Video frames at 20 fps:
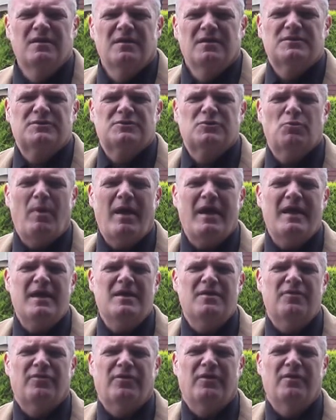
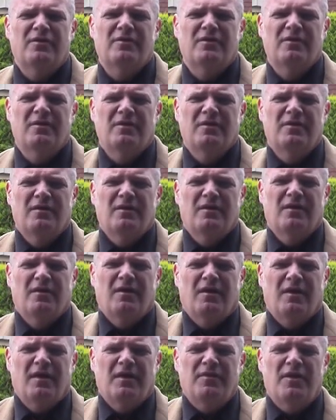swathe
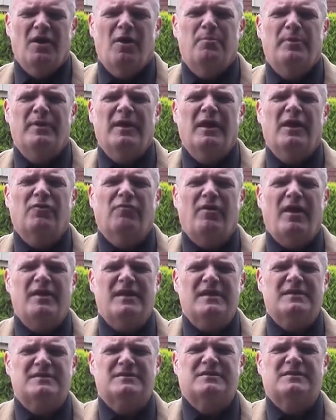in the opening
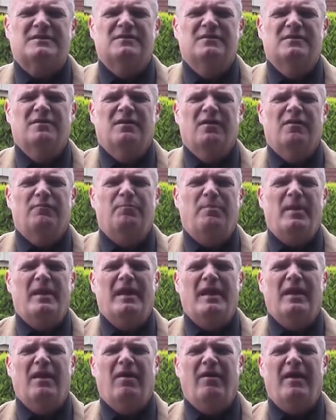credits of
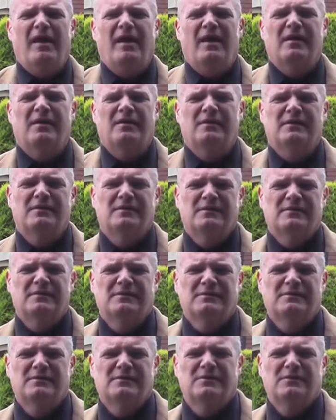Billy Liar.
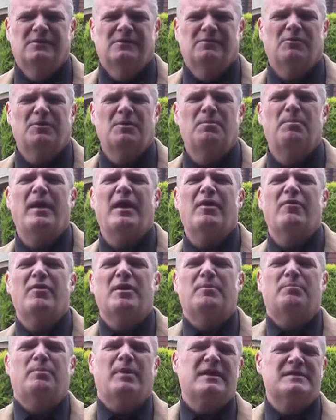What a
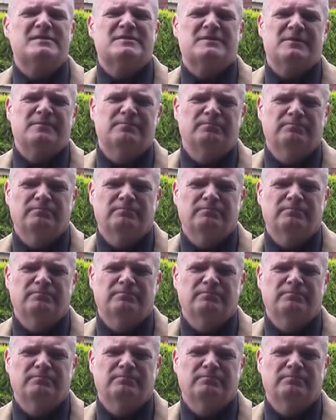period piece.